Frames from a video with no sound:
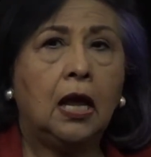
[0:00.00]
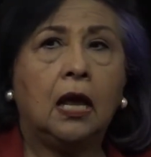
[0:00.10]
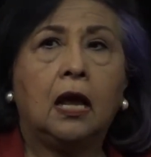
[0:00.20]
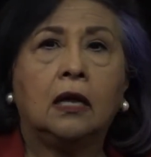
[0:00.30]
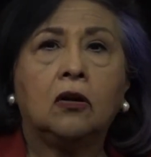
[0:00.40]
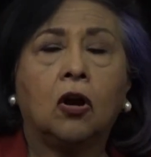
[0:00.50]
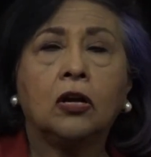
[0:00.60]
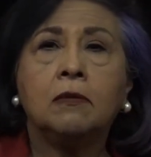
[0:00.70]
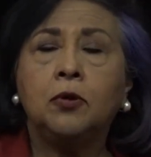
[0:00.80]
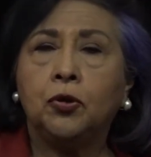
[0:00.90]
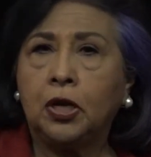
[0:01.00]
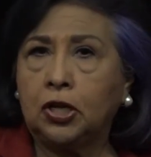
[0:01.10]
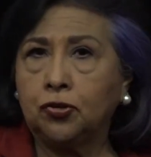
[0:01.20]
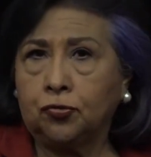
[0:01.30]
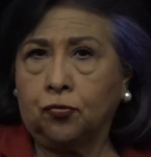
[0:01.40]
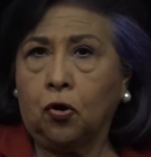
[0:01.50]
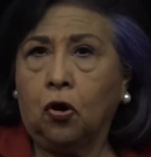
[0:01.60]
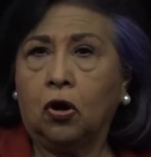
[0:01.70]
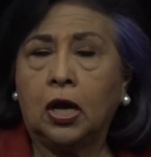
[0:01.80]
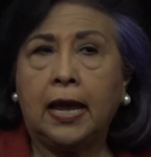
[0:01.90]
And our community is
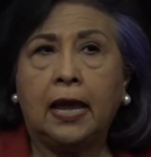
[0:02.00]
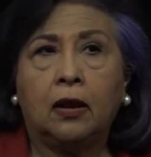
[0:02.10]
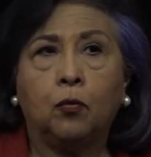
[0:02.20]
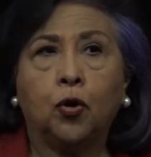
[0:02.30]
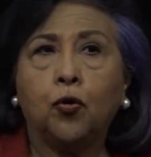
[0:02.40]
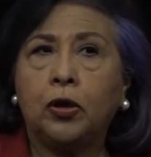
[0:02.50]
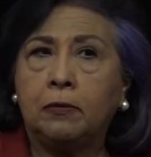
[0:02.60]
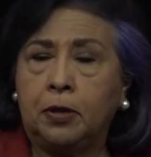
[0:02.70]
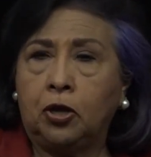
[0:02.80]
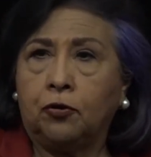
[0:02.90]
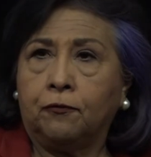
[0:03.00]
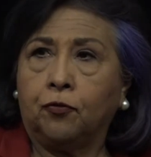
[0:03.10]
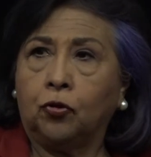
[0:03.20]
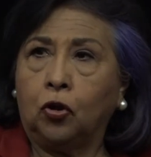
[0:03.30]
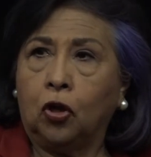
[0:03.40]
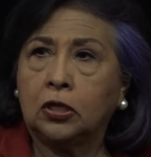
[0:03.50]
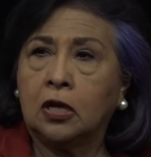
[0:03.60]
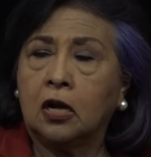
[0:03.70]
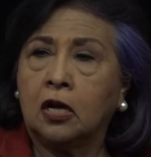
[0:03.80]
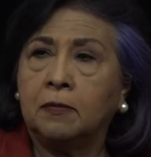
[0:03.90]
strong, and we're going to be here for a long
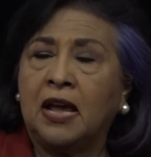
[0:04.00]
time.